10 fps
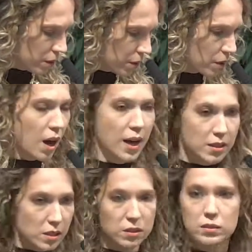
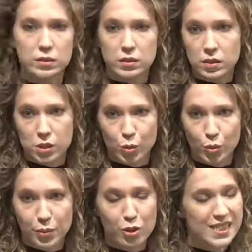counselor in the school,
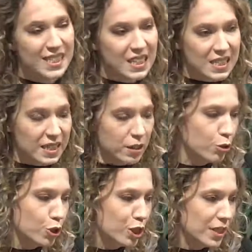because he's there or
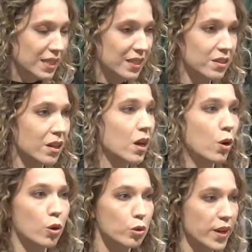she's there
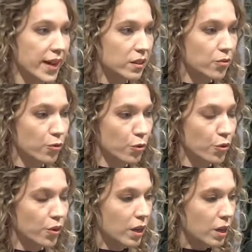already
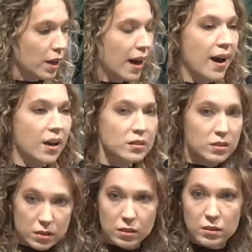for
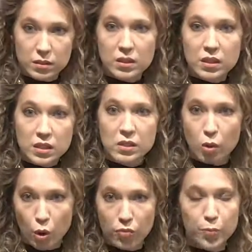other needs
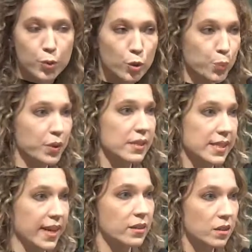of pupils
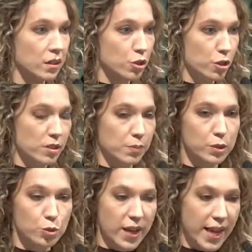and teachers. But
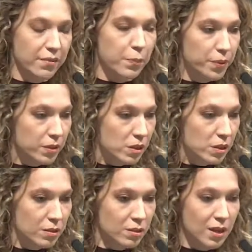to have a
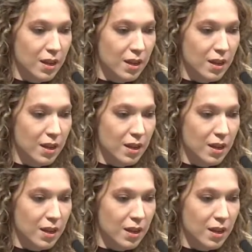person,